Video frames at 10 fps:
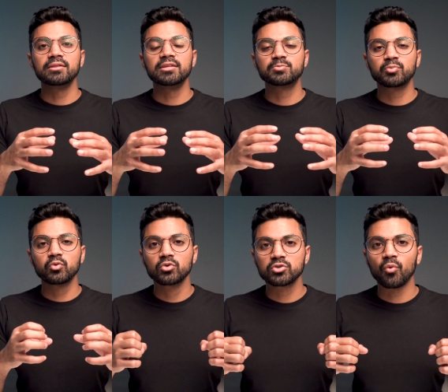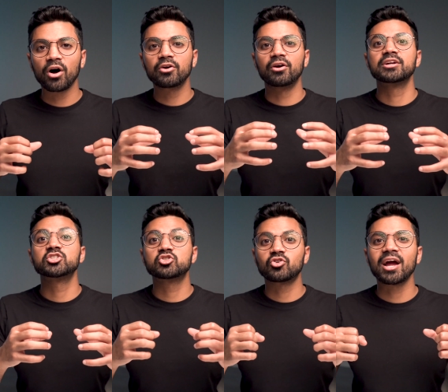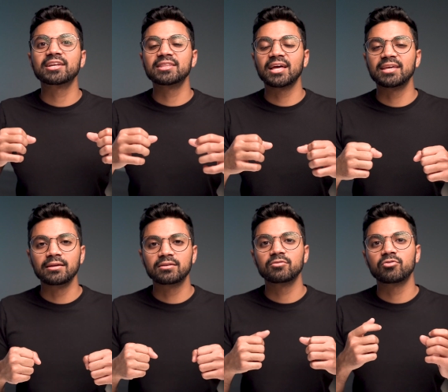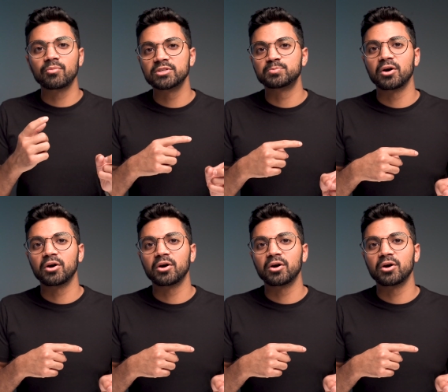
and these pools of water are extracting the heat from this